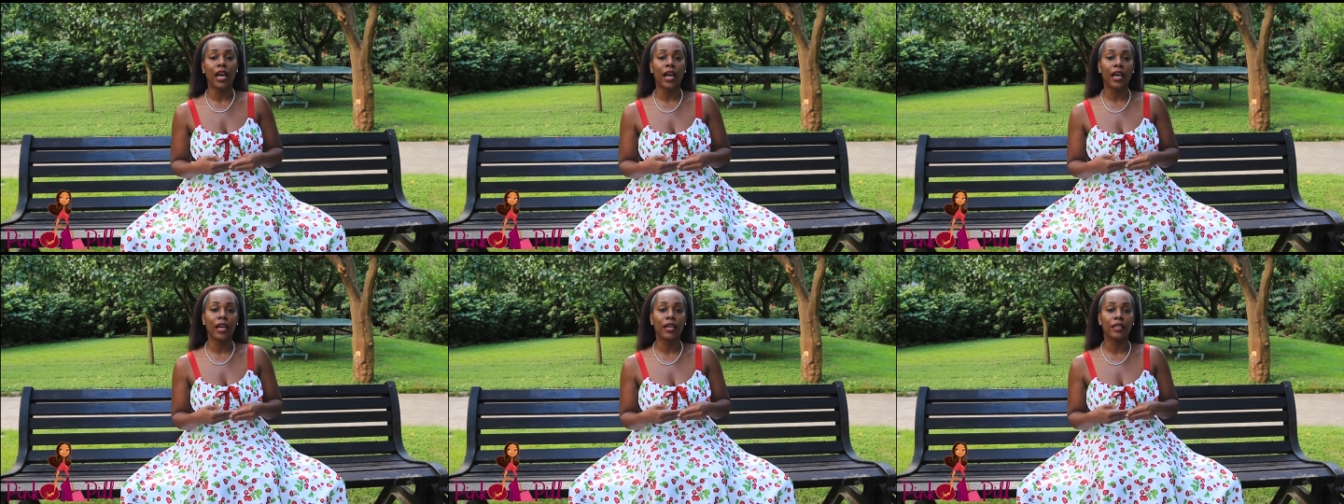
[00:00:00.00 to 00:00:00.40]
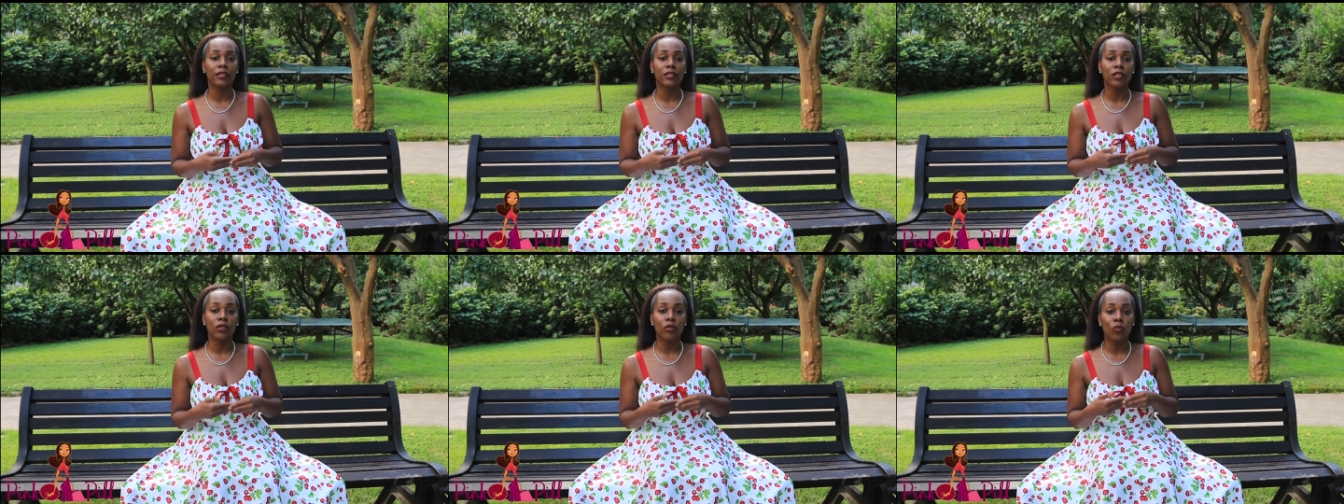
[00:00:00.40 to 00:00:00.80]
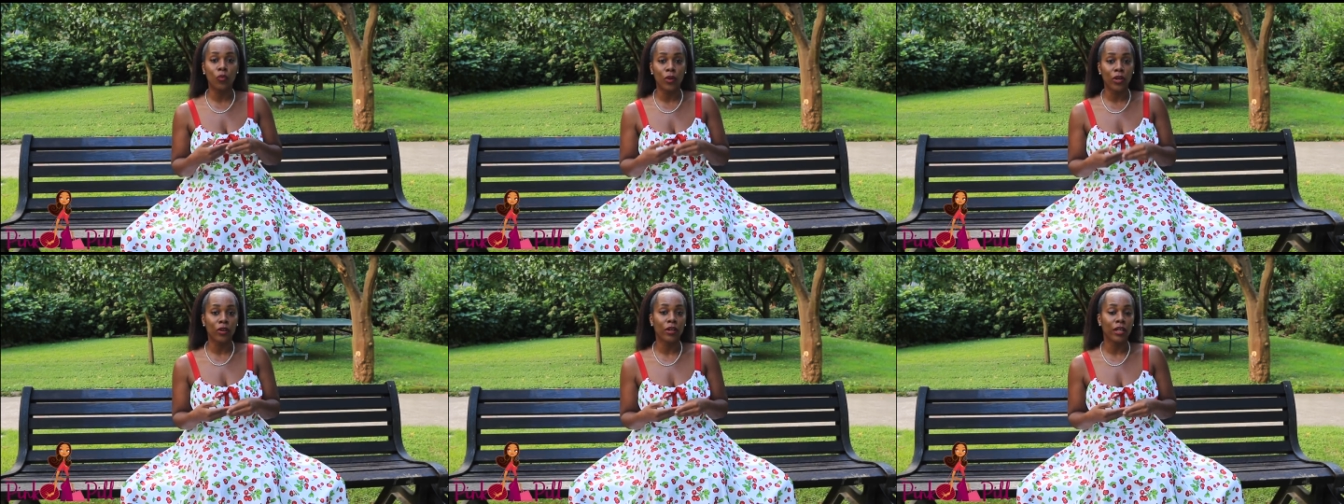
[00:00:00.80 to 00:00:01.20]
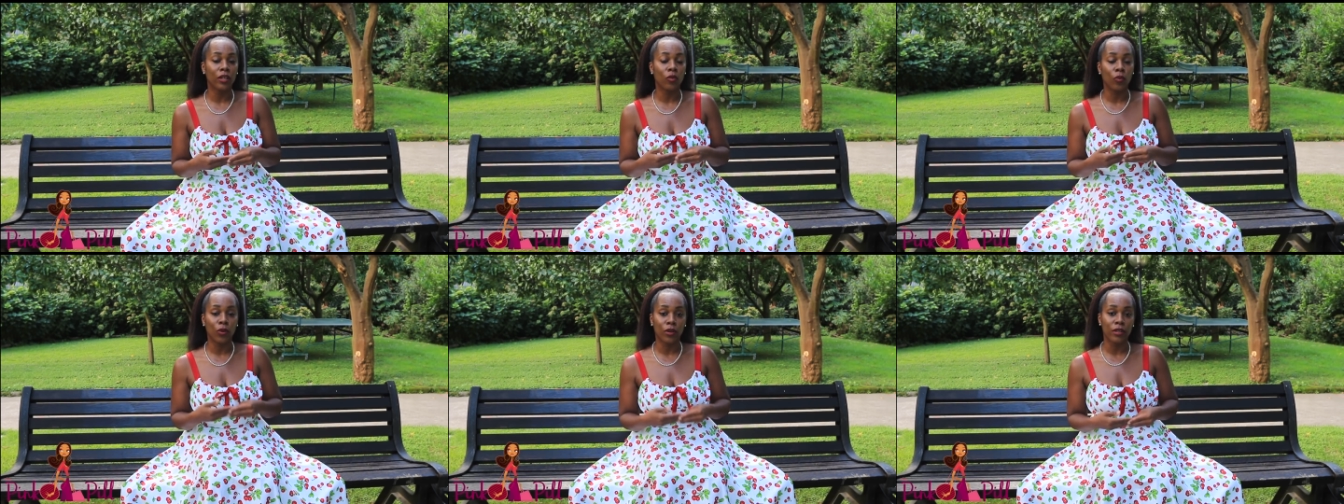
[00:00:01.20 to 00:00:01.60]
and we're in
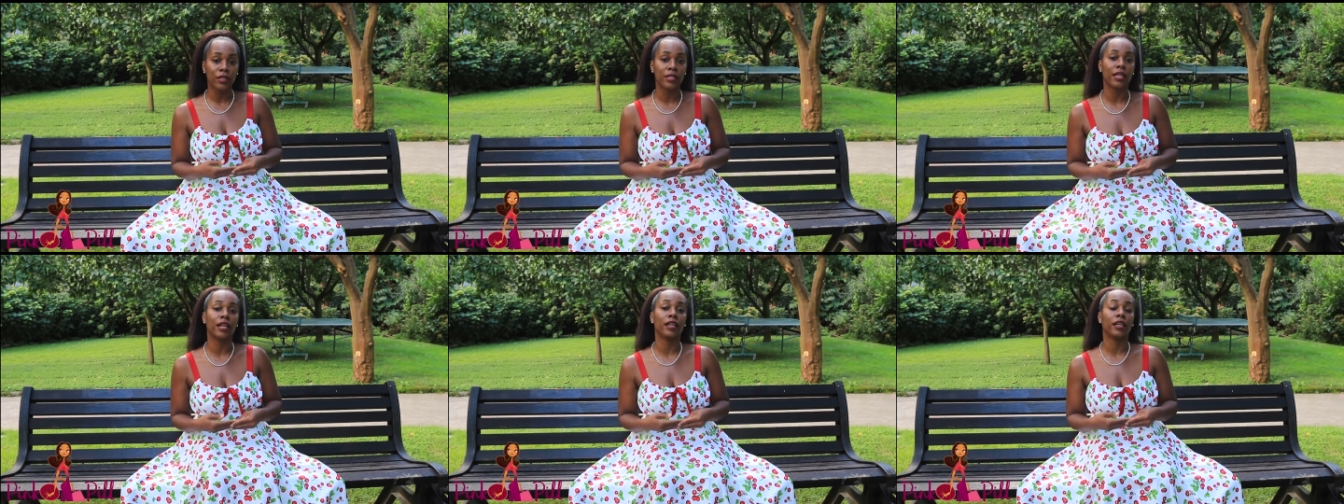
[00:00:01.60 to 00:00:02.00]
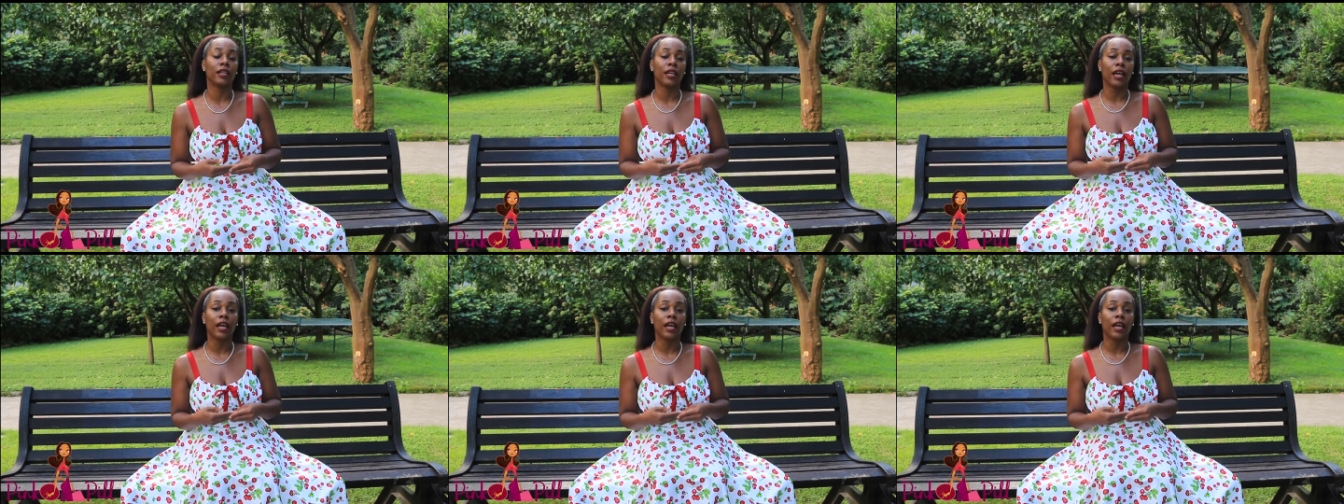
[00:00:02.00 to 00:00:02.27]
a work setting,